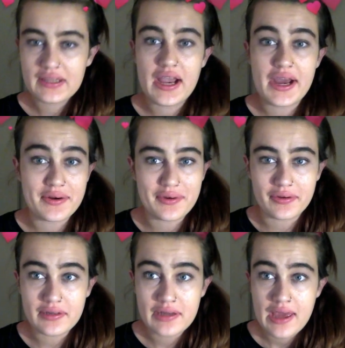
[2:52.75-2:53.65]
I don't know.
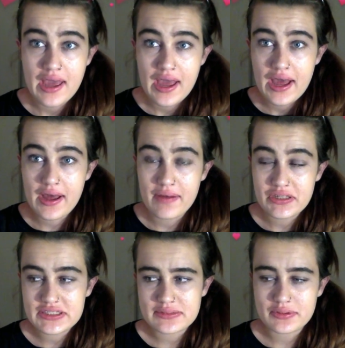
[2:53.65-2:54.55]

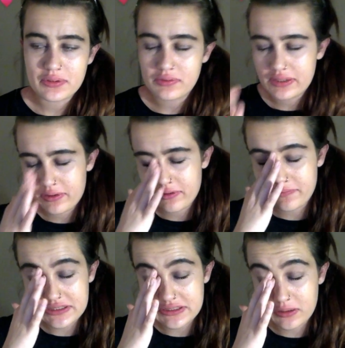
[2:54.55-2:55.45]
I just recall it hurt
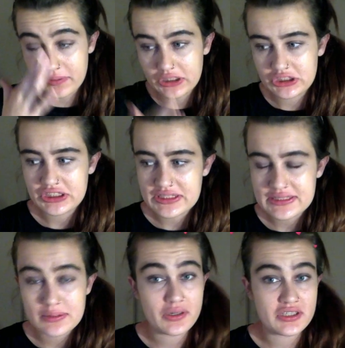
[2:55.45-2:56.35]
me so much. It's
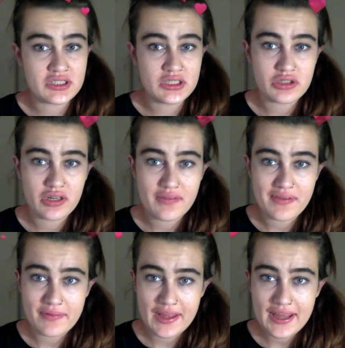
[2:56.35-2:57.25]
the worst injury I've
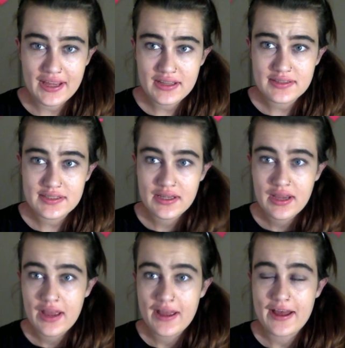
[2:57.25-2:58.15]
ever had.
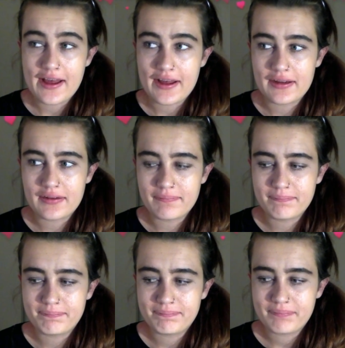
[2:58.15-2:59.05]

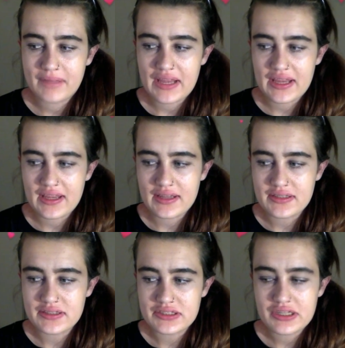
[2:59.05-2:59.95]

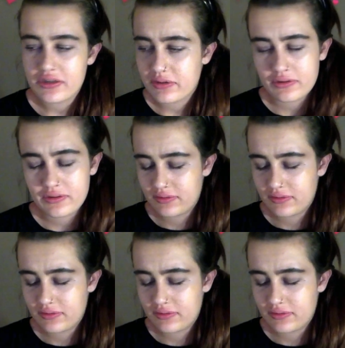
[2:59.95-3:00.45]
And yeah, no,